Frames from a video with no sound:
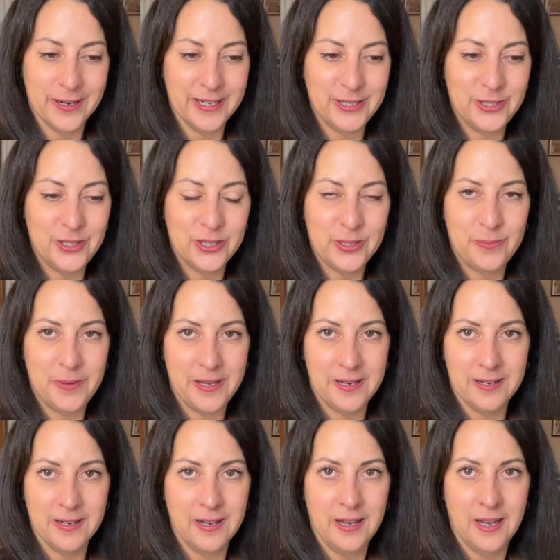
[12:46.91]
It's just
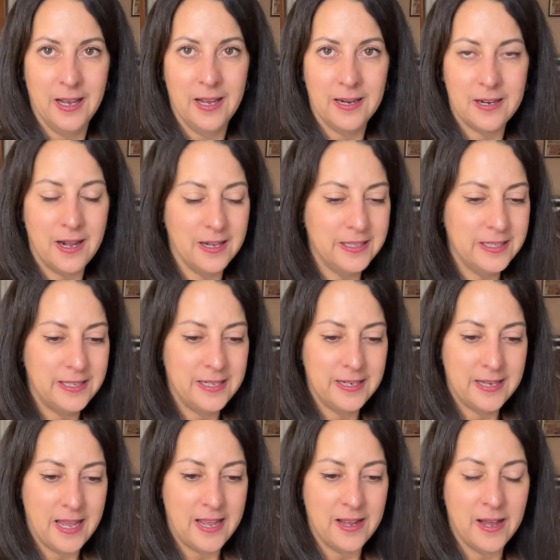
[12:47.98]
been constant
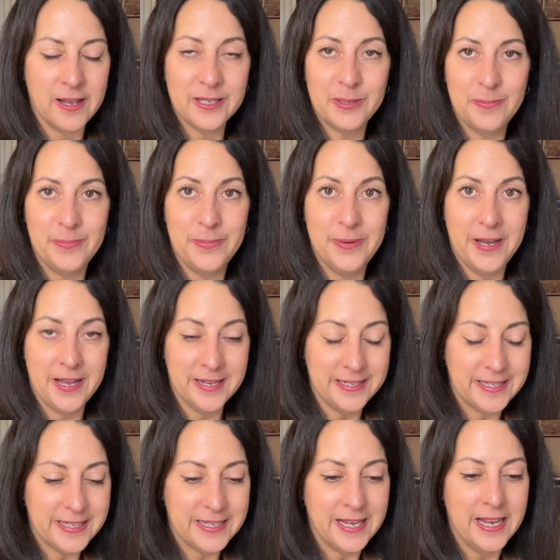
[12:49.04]
chaos,
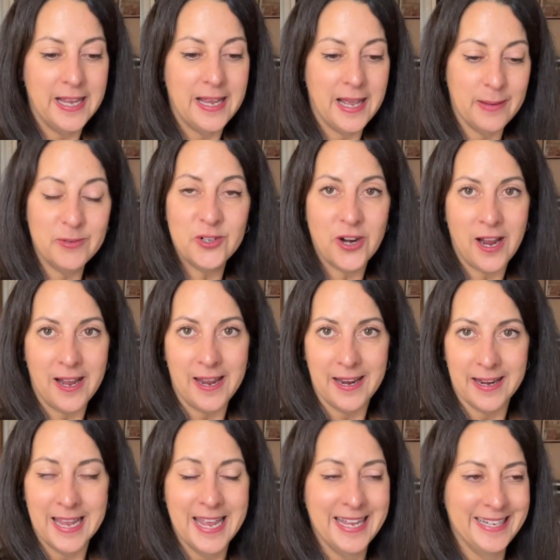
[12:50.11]
but I'm
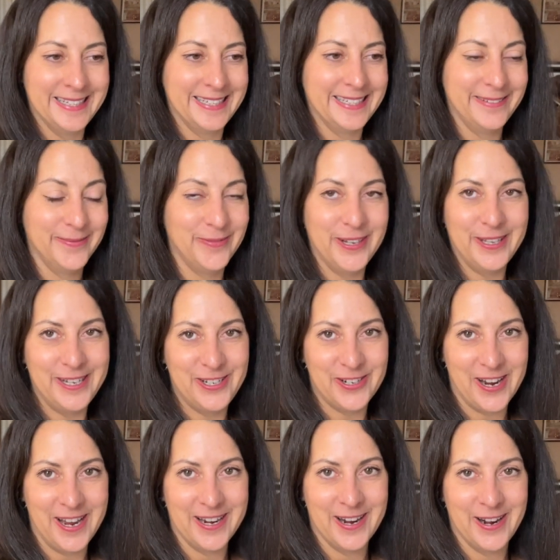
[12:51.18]
trying, I'm really
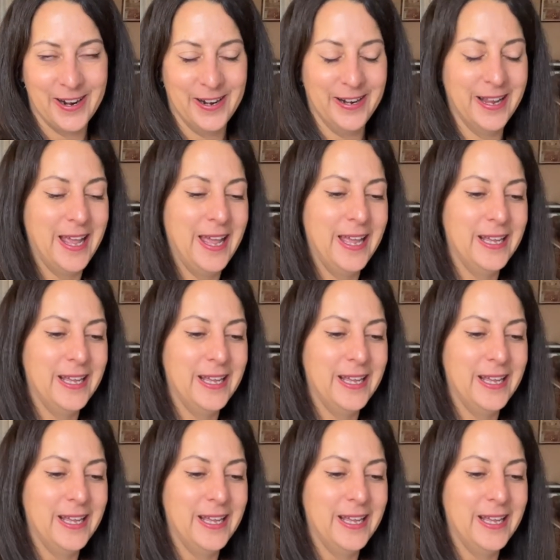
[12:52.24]
trying hard.